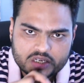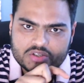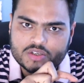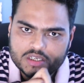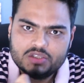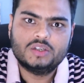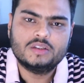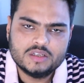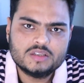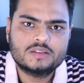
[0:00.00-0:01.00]
structure
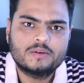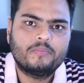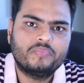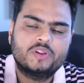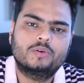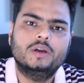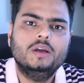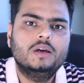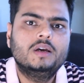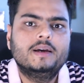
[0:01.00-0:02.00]
this,
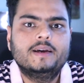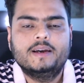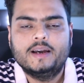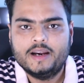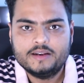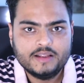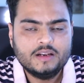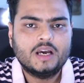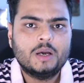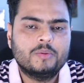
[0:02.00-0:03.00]
okay? And
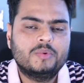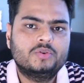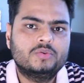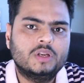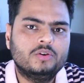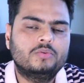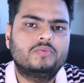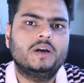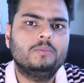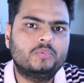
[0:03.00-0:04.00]
then I'm able to tell you
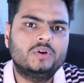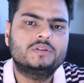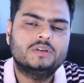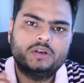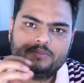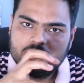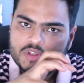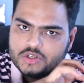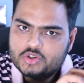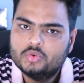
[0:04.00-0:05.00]
5 points in a
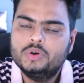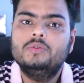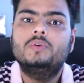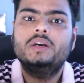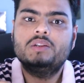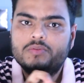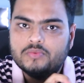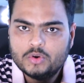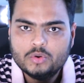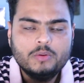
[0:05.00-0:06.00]
story-wise
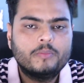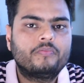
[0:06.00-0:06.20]
flow.